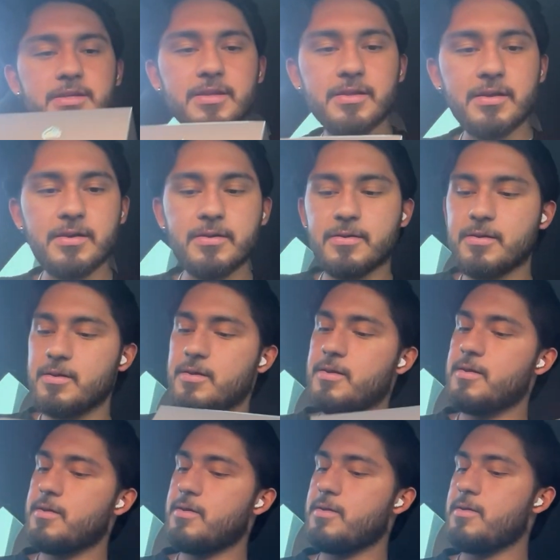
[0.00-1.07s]
that.
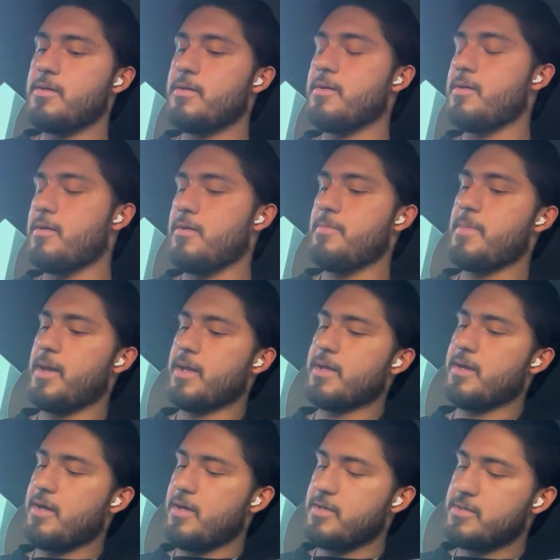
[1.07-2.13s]
Oh my
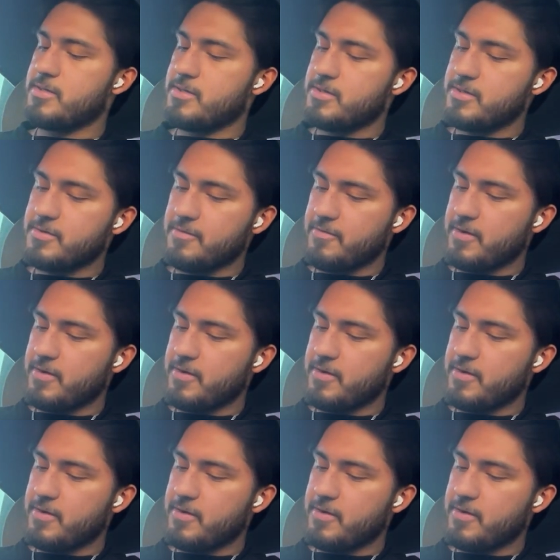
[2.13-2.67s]
gosh, this is